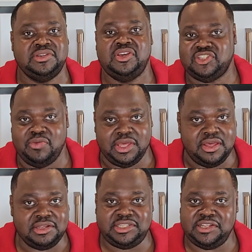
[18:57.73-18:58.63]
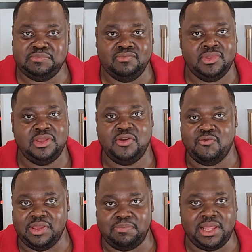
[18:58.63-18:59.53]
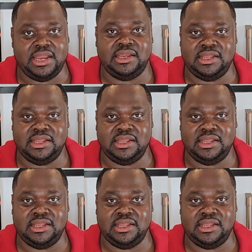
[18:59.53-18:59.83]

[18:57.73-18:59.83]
So we cooked it, we plated